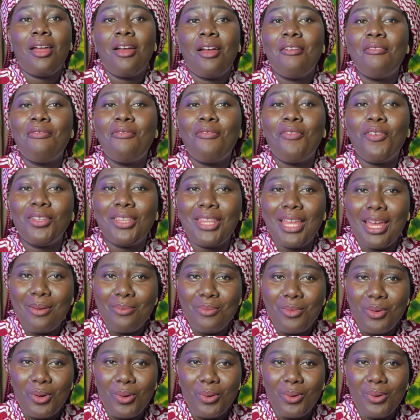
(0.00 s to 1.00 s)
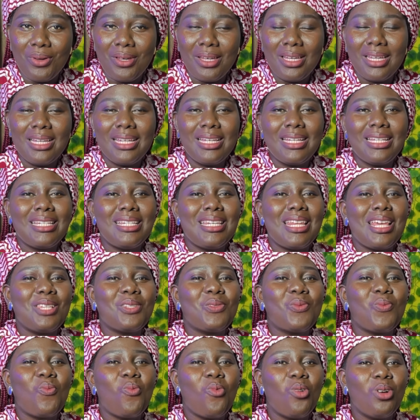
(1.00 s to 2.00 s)
Furthermore,
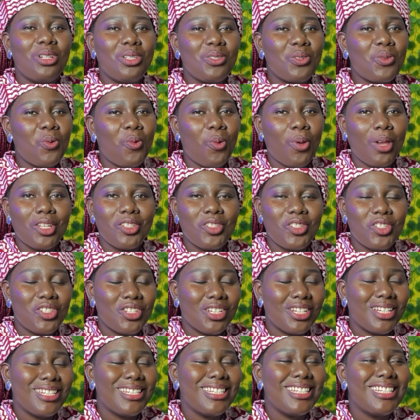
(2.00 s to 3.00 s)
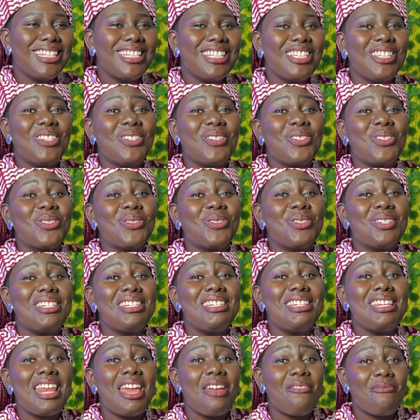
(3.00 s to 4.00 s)
there's one question you should
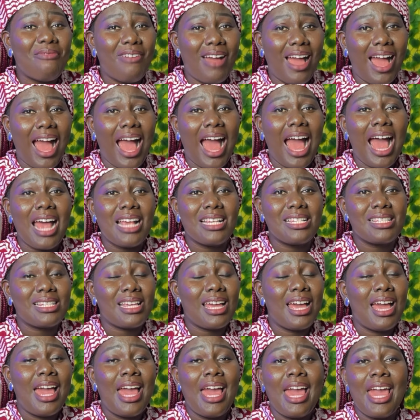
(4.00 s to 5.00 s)
never ask